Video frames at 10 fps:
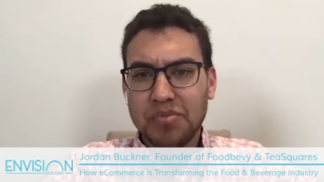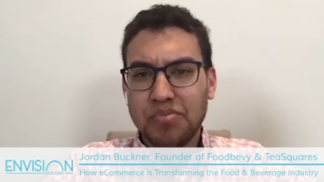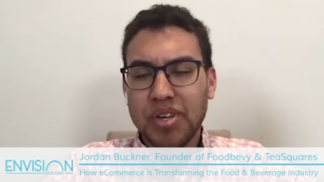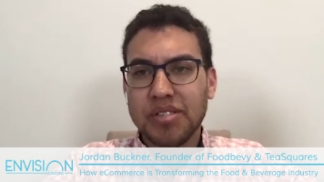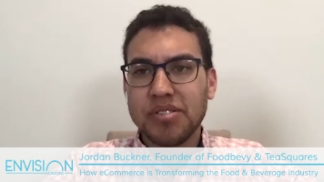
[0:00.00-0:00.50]

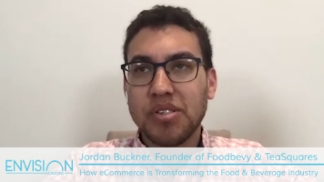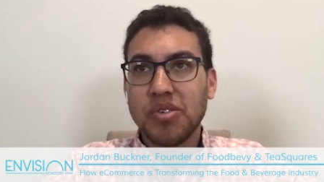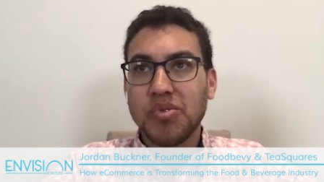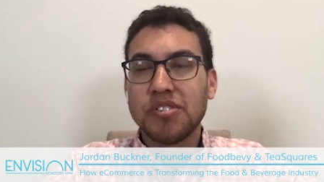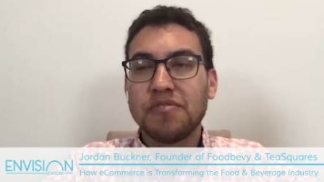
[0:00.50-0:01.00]
brands
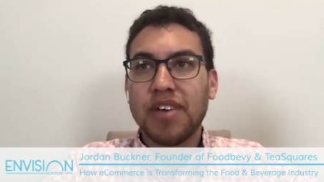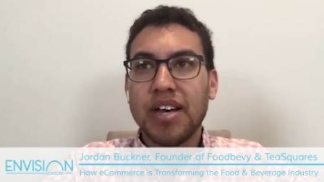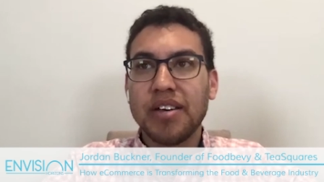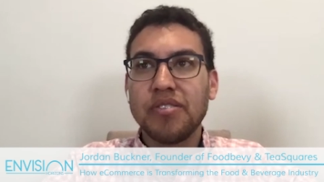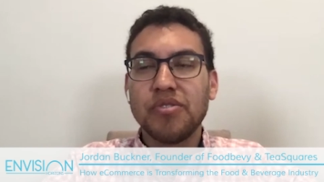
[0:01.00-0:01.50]
do is
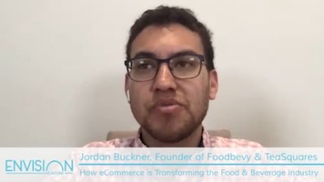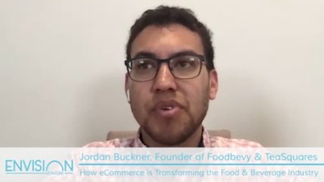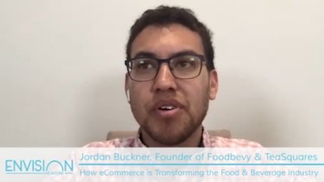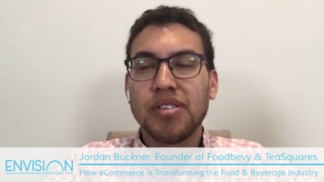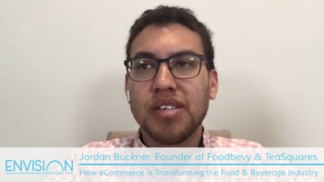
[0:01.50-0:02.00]
find those
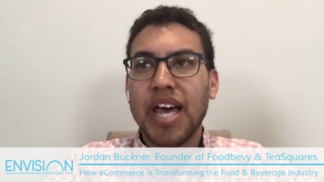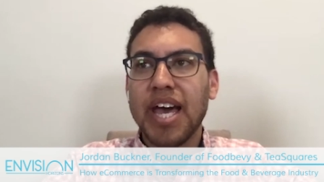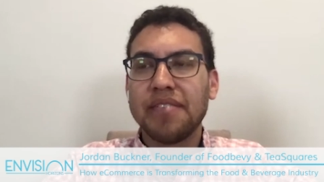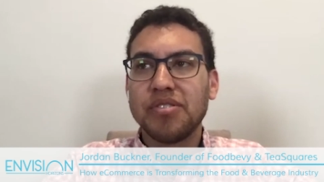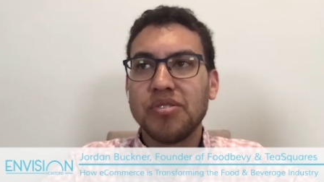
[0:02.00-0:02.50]
marketing
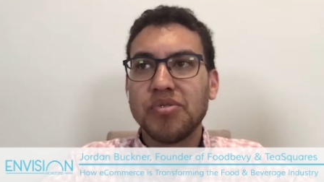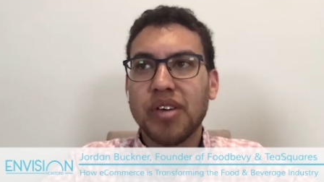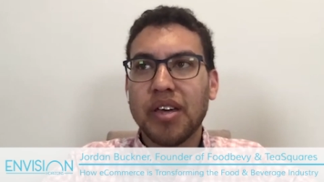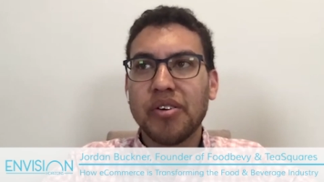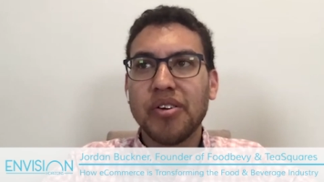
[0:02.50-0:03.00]
avenues
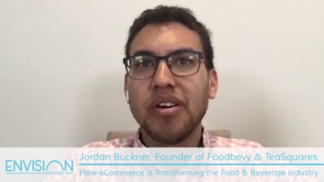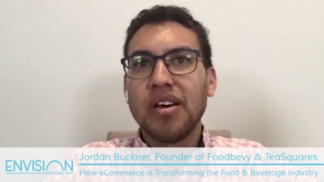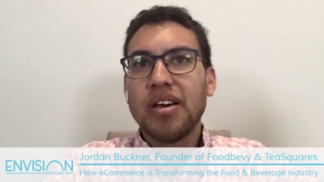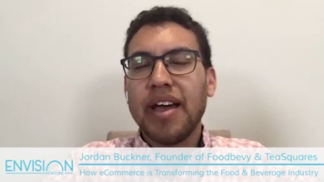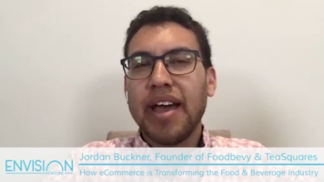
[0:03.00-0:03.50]
that are
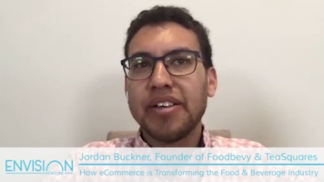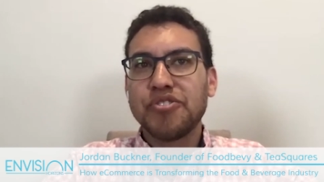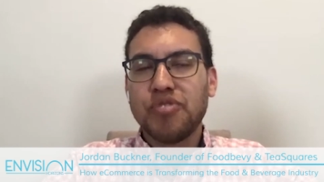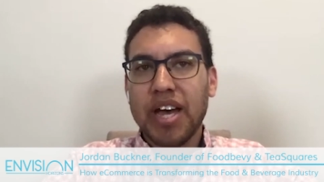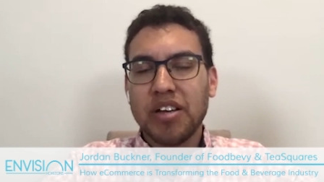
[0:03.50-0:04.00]
as
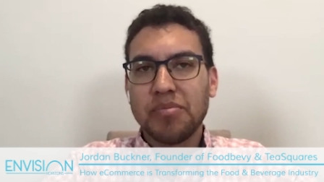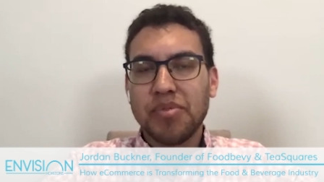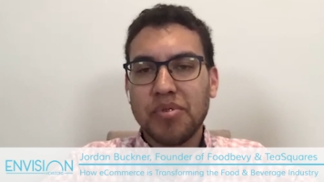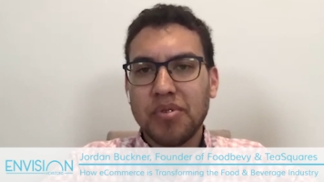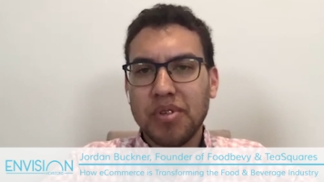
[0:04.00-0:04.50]

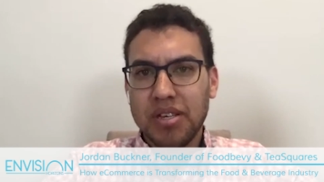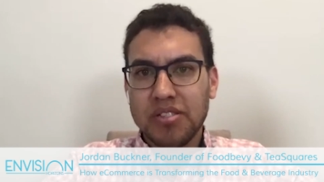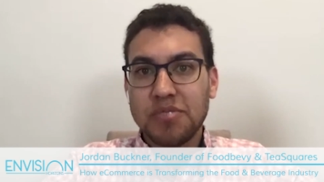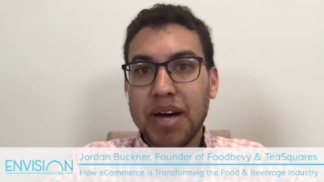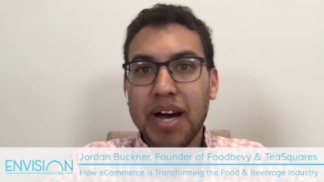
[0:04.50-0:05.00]
trackable
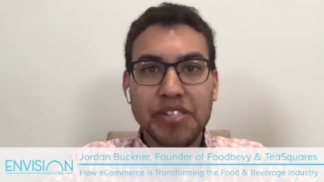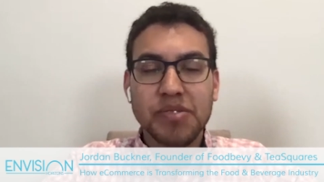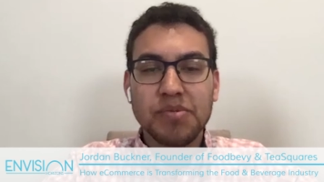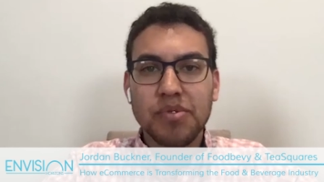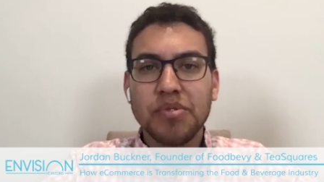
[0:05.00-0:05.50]
as
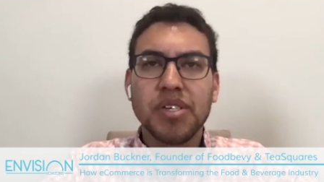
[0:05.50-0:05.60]
possible.